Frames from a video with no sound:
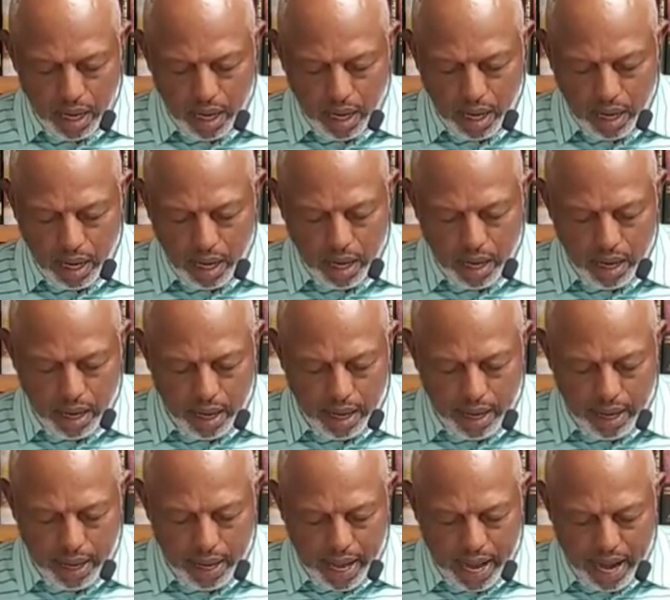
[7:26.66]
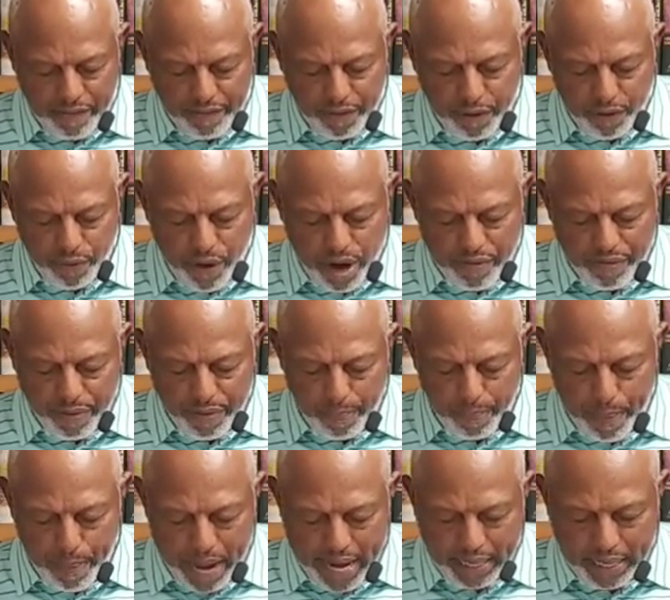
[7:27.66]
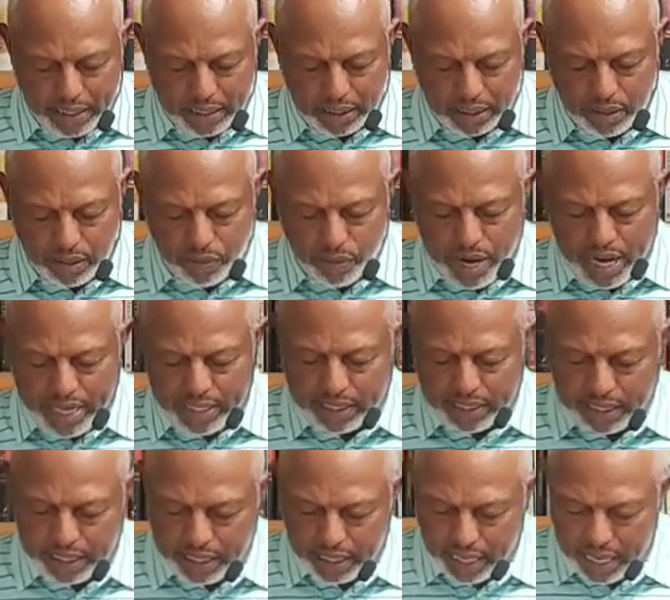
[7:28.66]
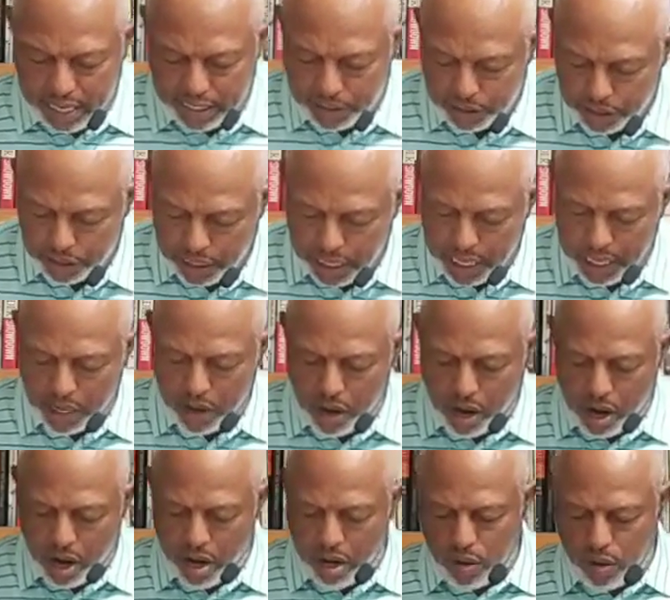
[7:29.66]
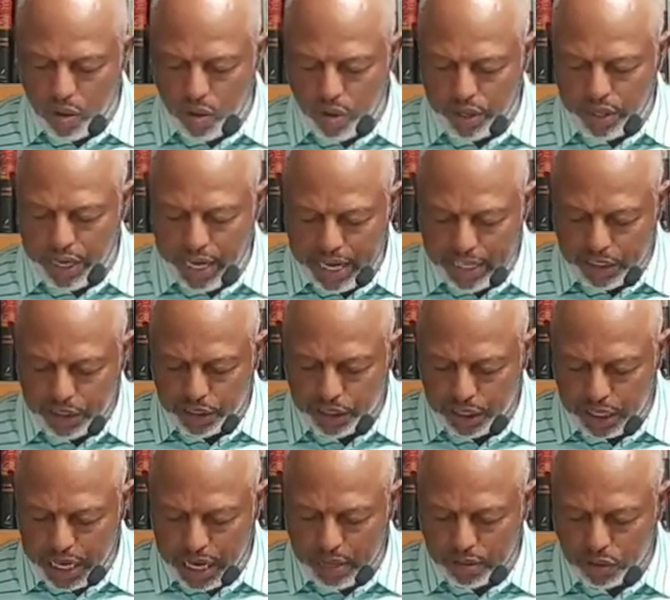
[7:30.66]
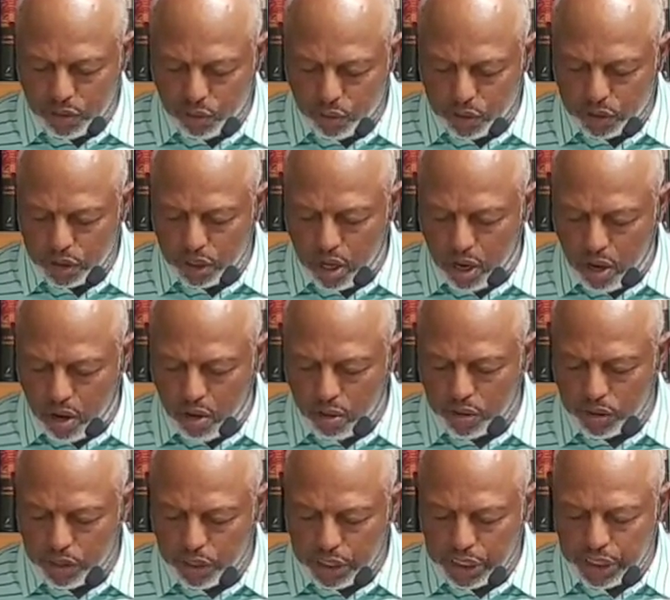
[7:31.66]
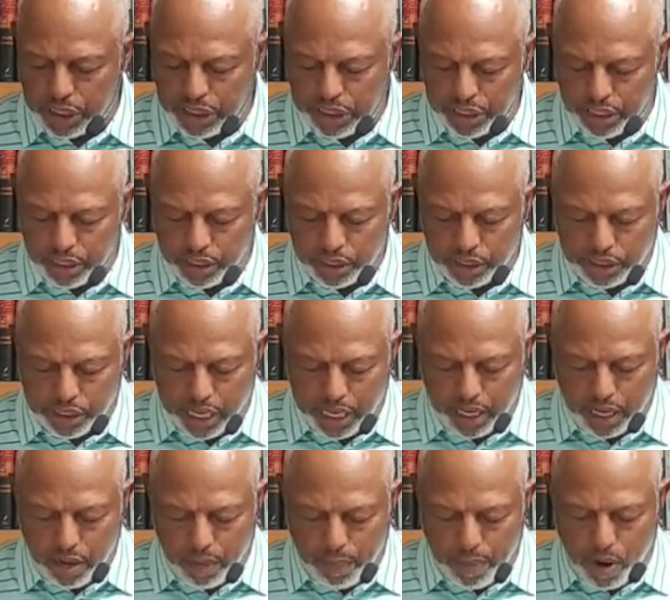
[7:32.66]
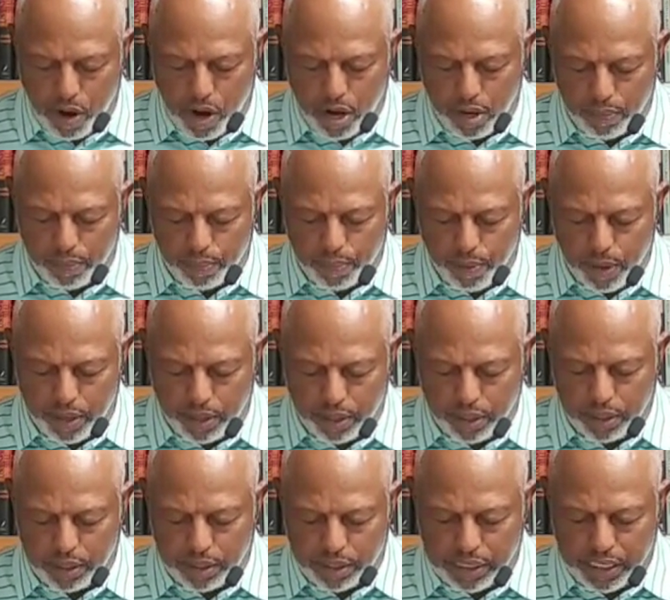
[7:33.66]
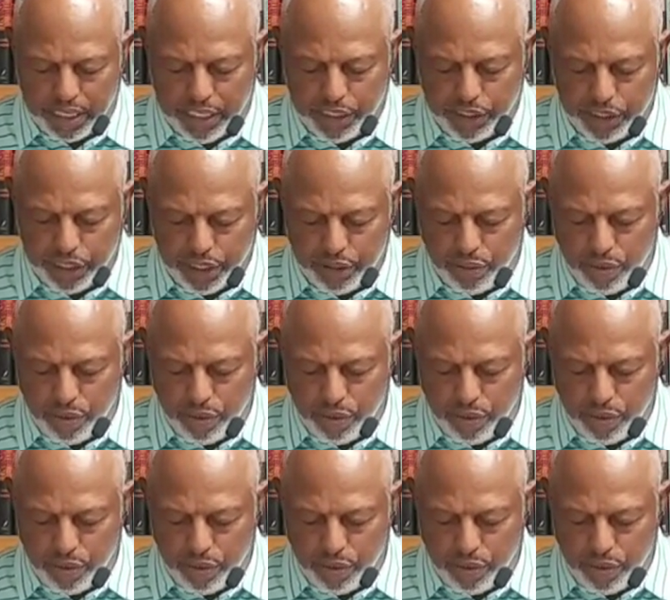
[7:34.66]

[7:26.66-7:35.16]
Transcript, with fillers: Uh, after Reverend Banks' resignation an uh, ordination council was called to consider setting apart Brother T.G.